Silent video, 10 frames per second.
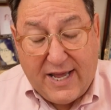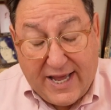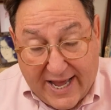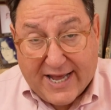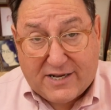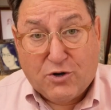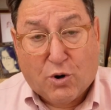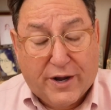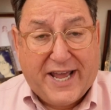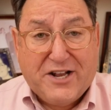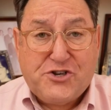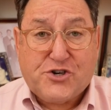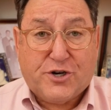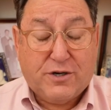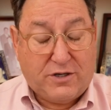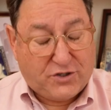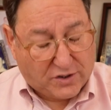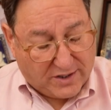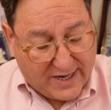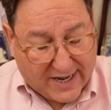hit or injure,
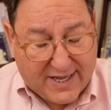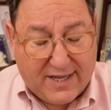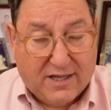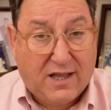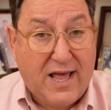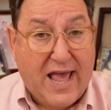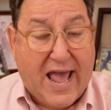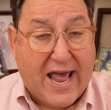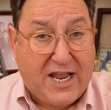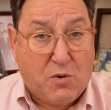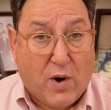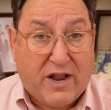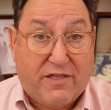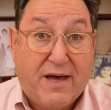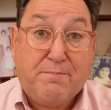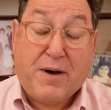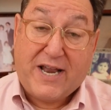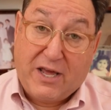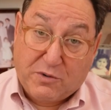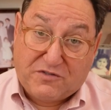certainly not kill, any one of them, but
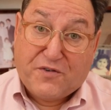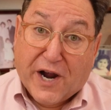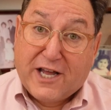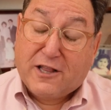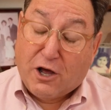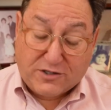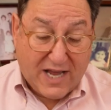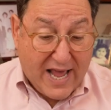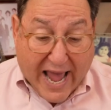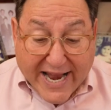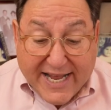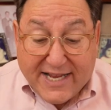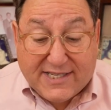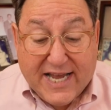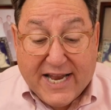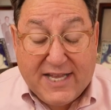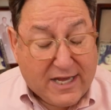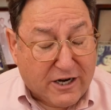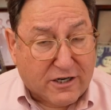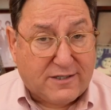it was very close. And he said
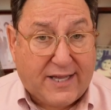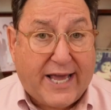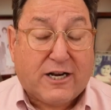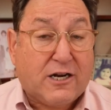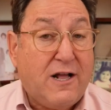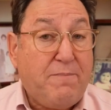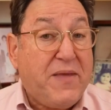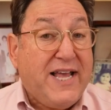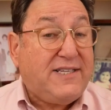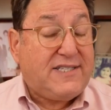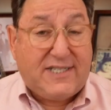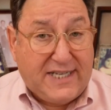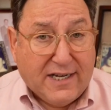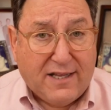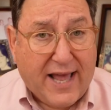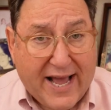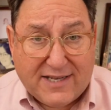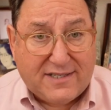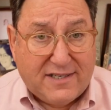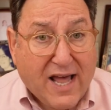years later, he still
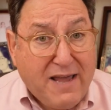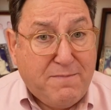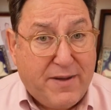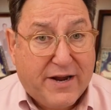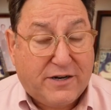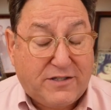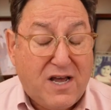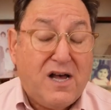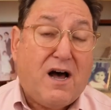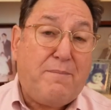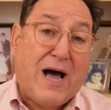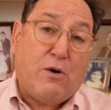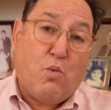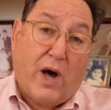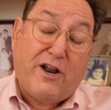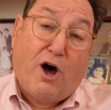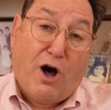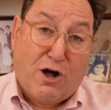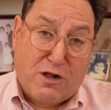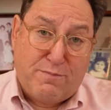has nightmares about what
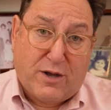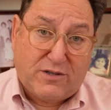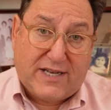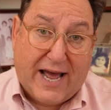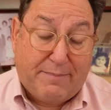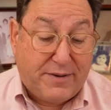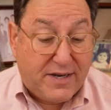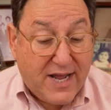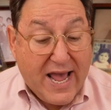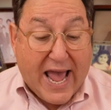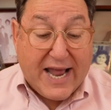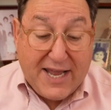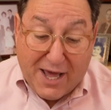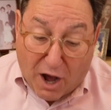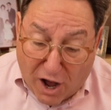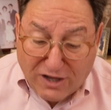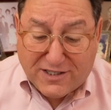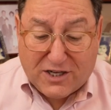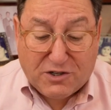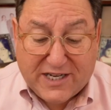almost happened. And he
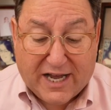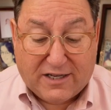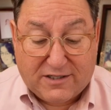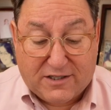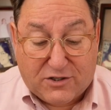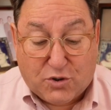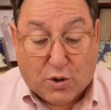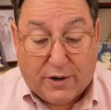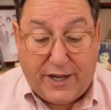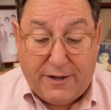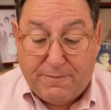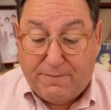also tells the story